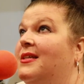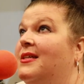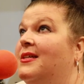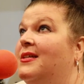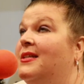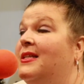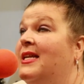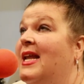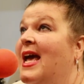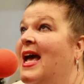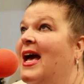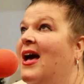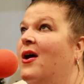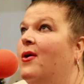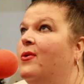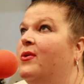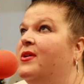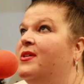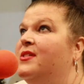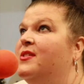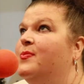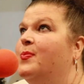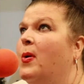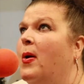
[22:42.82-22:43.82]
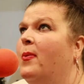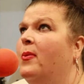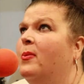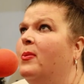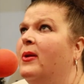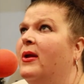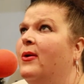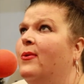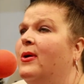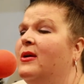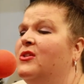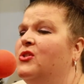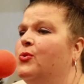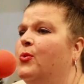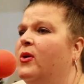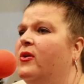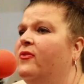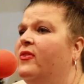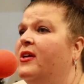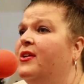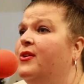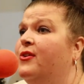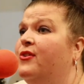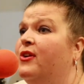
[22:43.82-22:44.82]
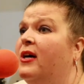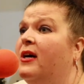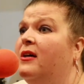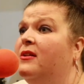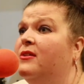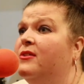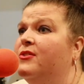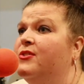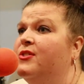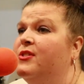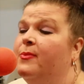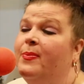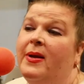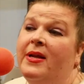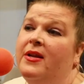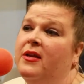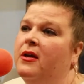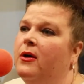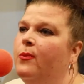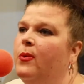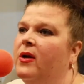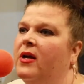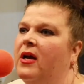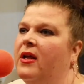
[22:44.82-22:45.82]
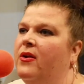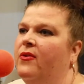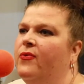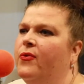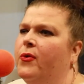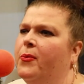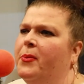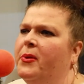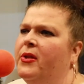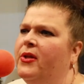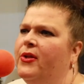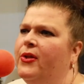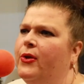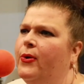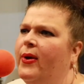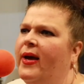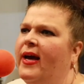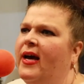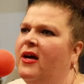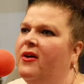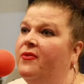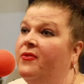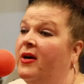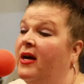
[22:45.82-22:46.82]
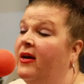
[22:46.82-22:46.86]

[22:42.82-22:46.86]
now is probably around $1,200, depending on what kind of formula you have.